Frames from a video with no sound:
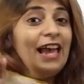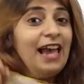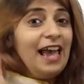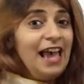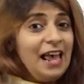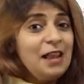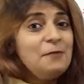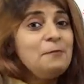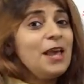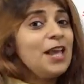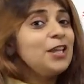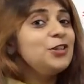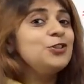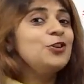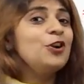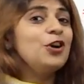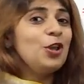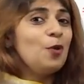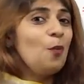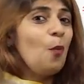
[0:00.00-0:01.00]
And make
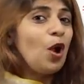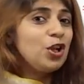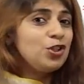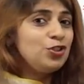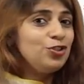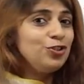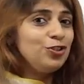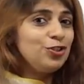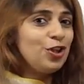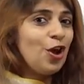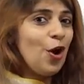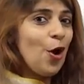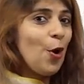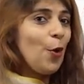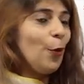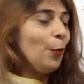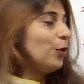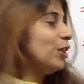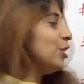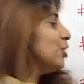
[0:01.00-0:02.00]
sure you watch your
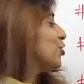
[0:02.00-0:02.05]
tone.